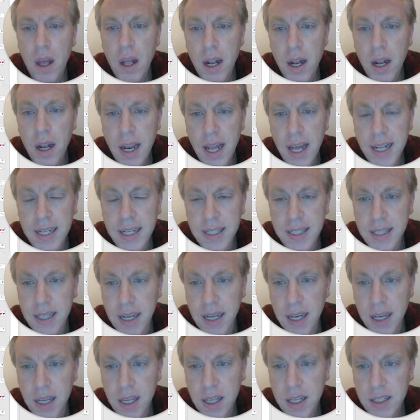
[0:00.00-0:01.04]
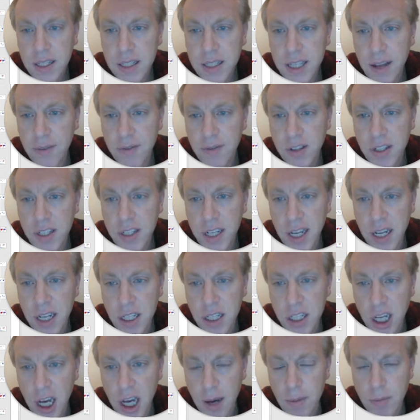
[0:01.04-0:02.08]
Let's see, 17
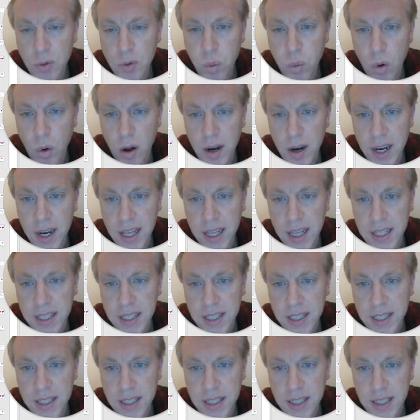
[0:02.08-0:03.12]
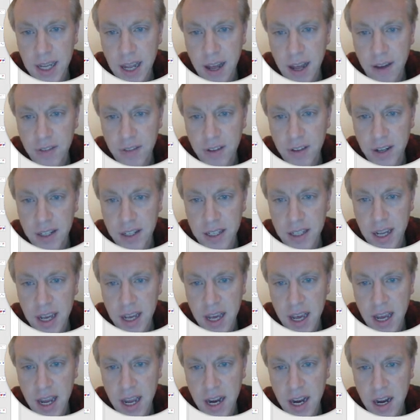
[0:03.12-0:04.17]
times 1 is
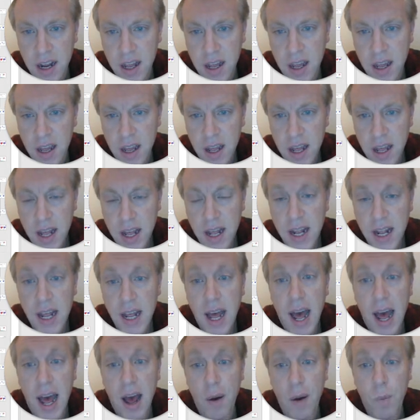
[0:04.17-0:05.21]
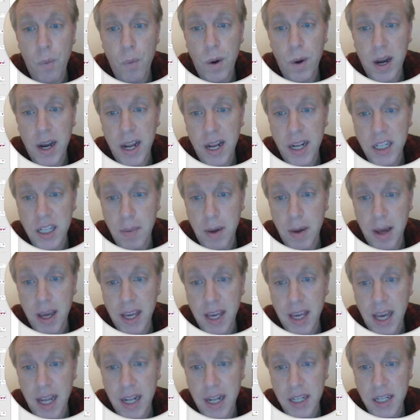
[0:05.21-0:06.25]
17, and we need to make
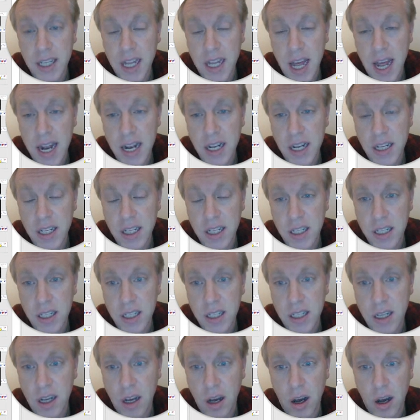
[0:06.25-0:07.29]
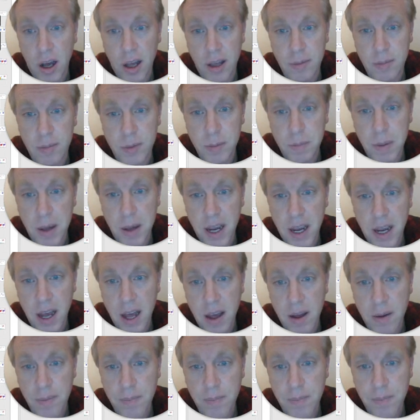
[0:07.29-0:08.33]
it 10 times
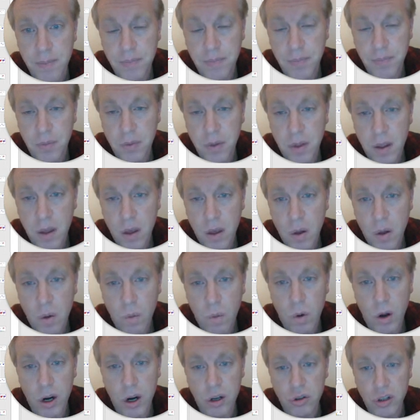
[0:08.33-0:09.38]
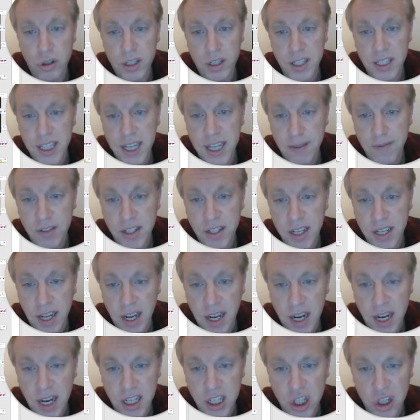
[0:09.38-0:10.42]
bigger, 170.
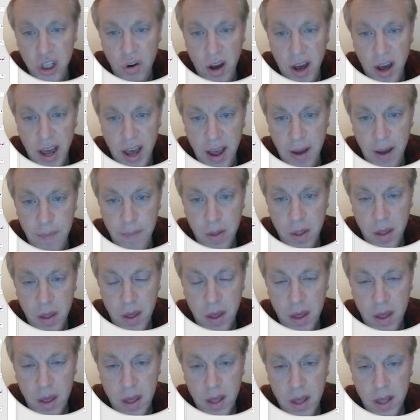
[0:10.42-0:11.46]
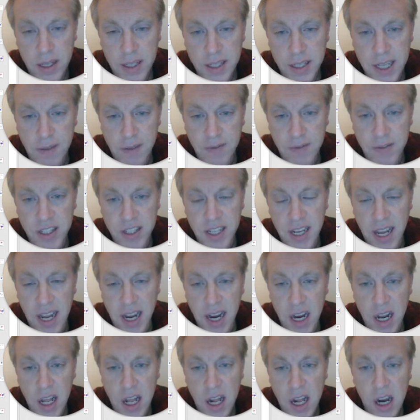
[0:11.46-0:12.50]
Let's try it.
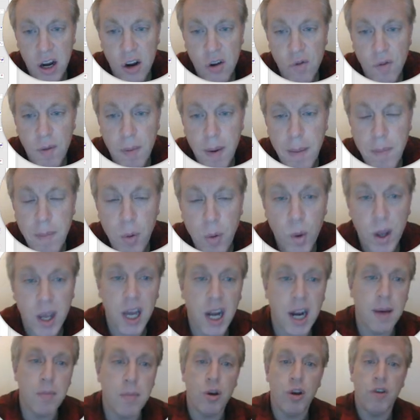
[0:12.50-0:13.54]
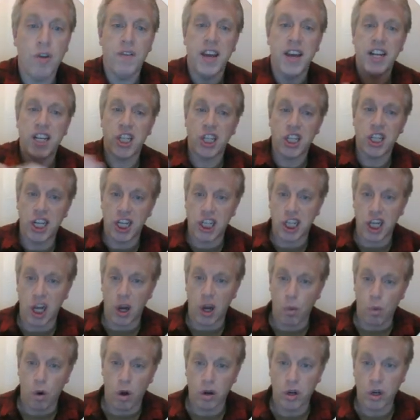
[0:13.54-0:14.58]
17, remember we're going to move each digit
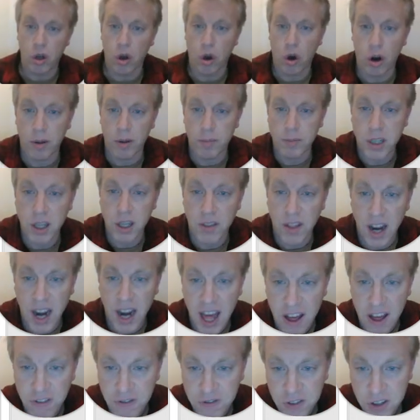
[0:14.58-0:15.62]
one column to the left,